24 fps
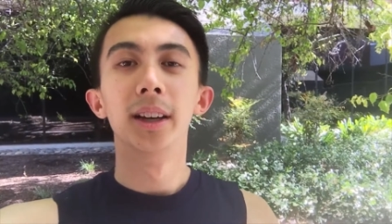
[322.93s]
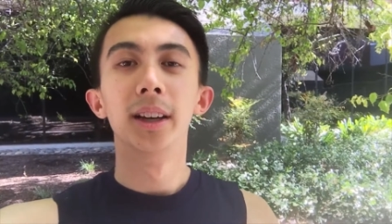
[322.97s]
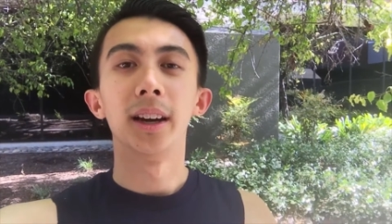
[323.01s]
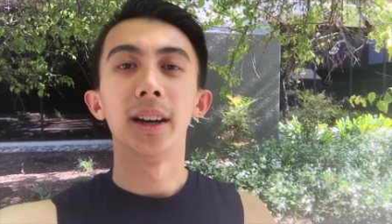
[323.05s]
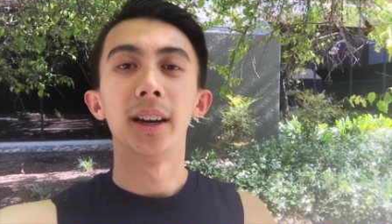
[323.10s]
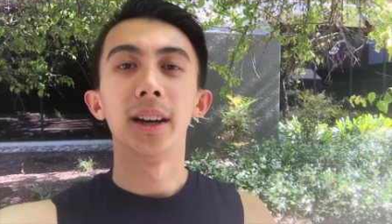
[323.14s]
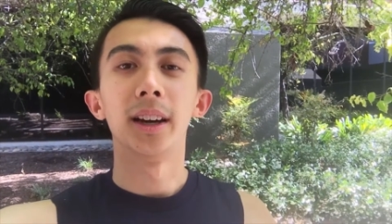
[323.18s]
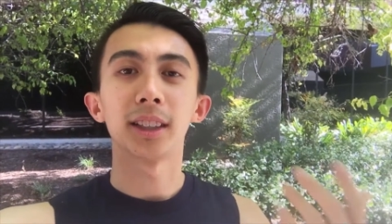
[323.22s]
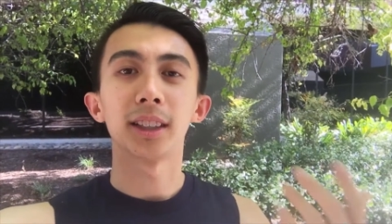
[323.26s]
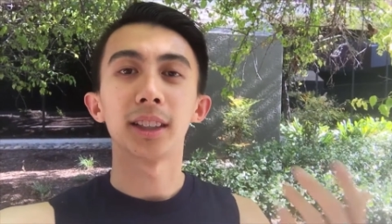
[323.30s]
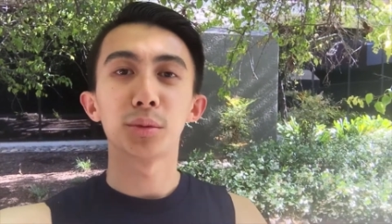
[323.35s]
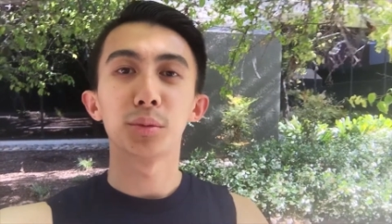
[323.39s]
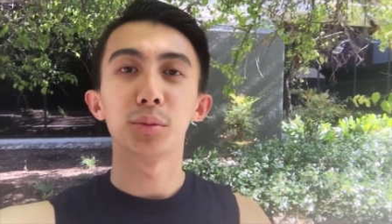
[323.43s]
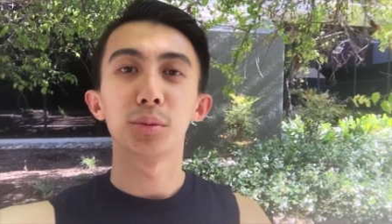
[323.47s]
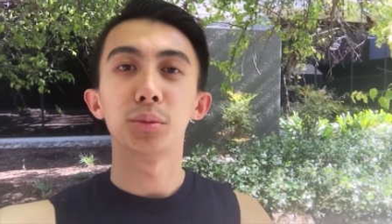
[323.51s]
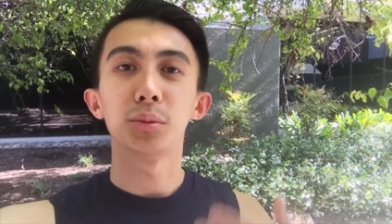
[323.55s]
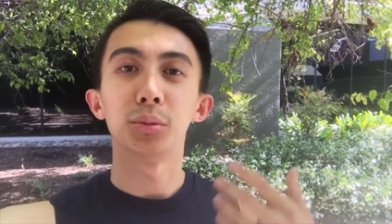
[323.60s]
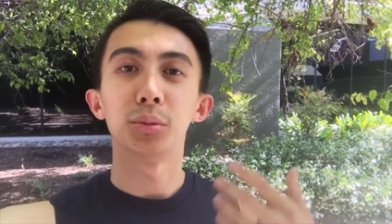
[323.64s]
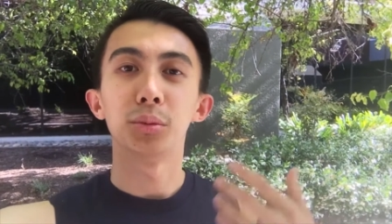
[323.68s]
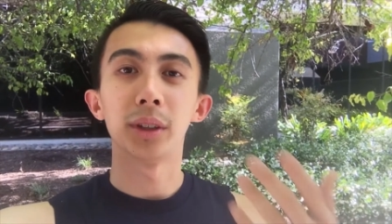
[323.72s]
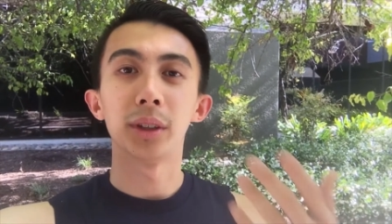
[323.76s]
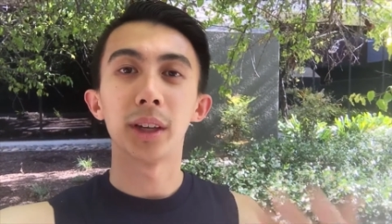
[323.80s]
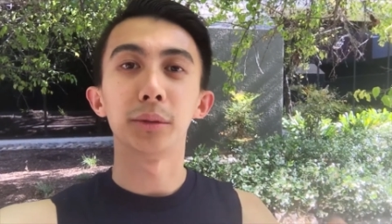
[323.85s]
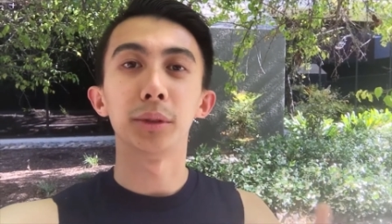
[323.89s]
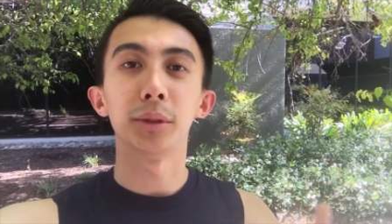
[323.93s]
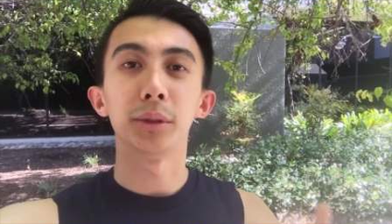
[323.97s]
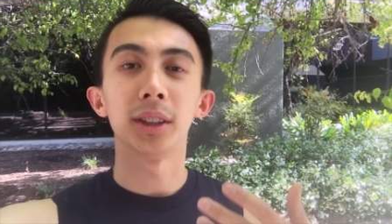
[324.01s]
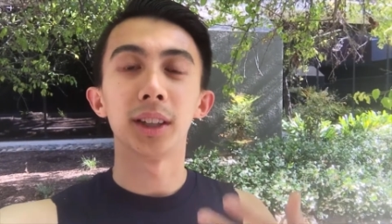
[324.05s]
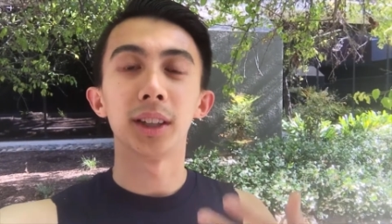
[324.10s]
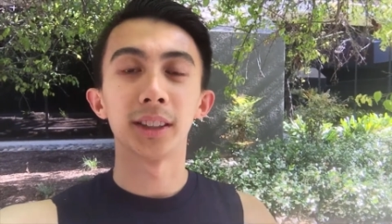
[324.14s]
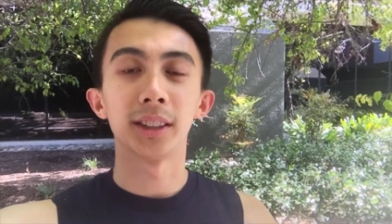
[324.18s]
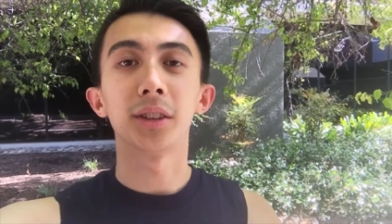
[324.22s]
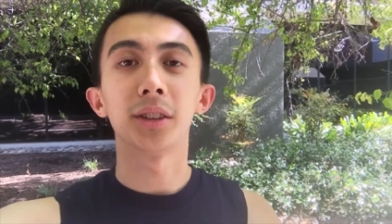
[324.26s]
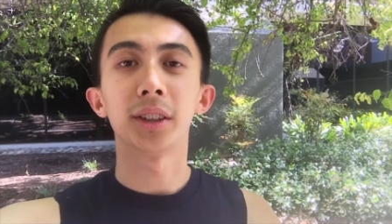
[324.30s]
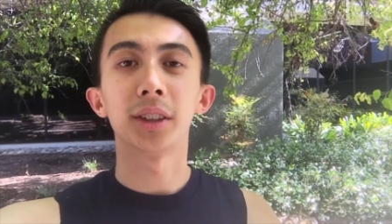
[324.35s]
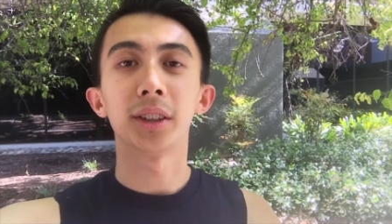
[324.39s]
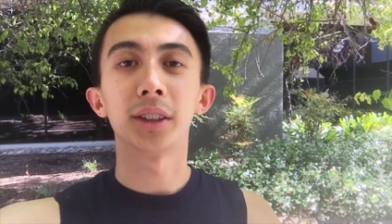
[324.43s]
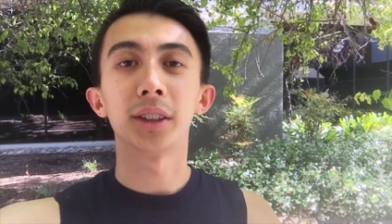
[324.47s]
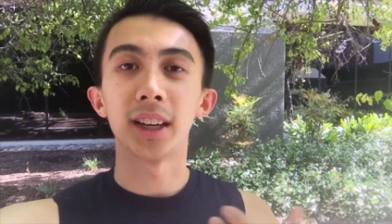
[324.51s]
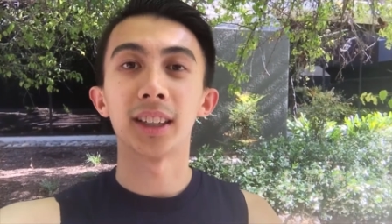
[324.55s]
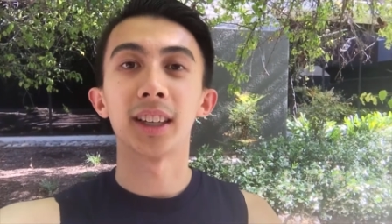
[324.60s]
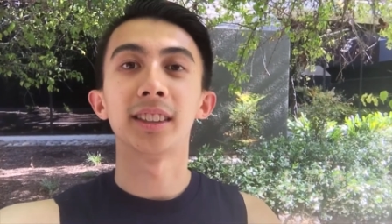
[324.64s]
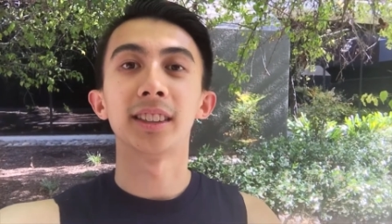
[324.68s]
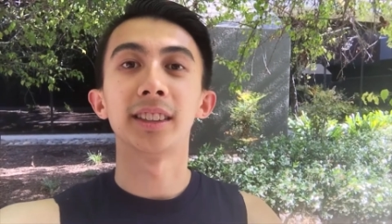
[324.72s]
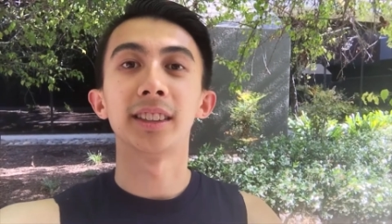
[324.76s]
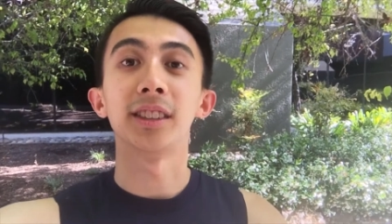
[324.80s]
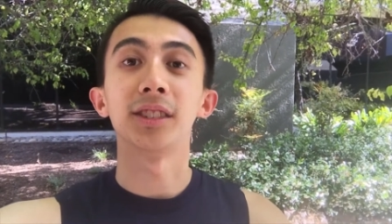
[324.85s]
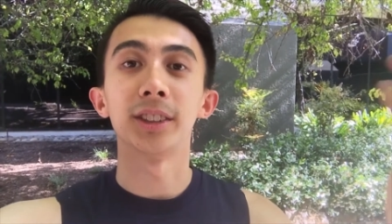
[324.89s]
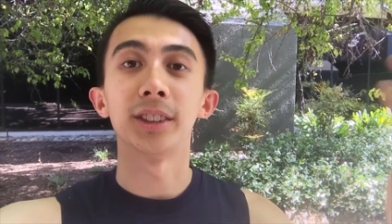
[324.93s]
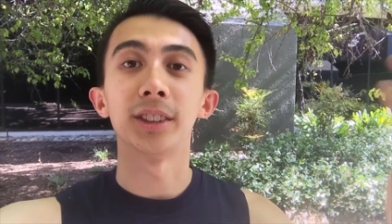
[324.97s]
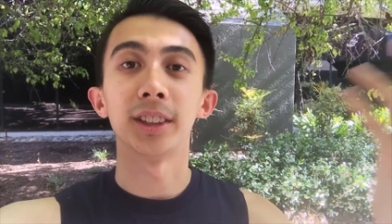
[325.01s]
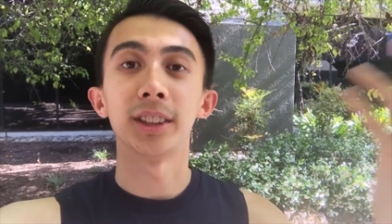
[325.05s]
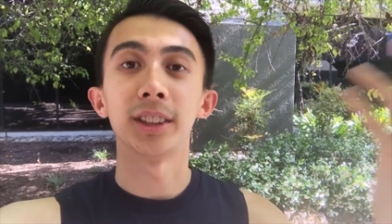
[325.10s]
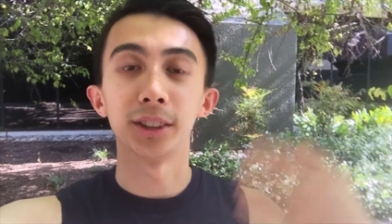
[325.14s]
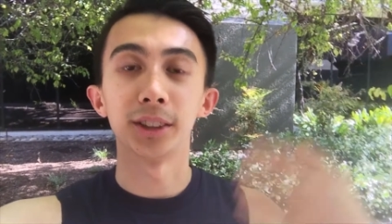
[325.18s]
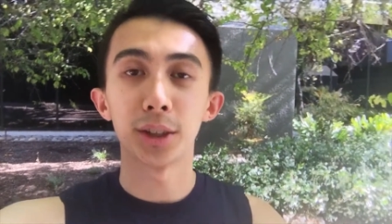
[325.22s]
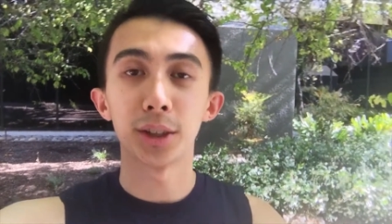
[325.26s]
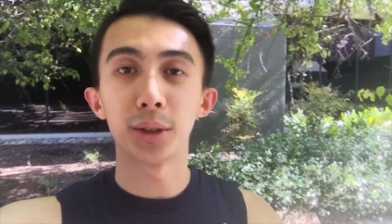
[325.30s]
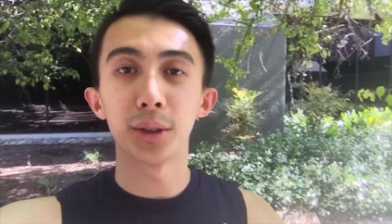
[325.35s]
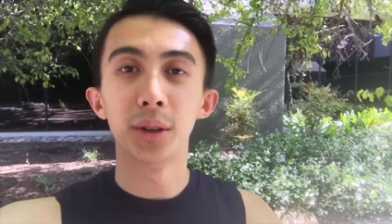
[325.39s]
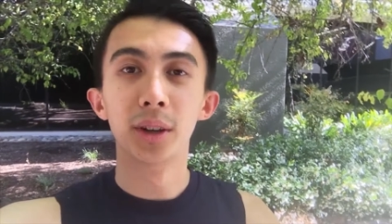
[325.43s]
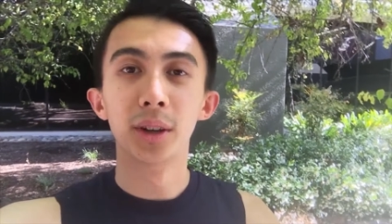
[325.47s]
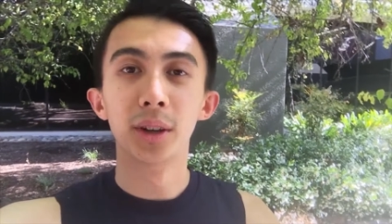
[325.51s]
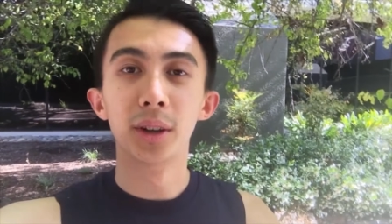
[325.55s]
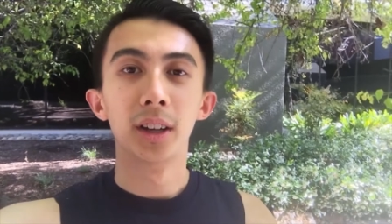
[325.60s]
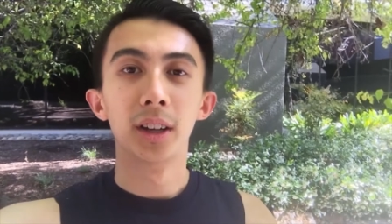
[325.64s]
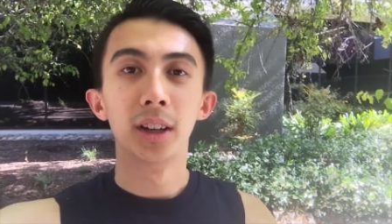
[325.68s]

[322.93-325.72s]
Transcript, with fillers: And that's when I realized, okay, I gotta start saying no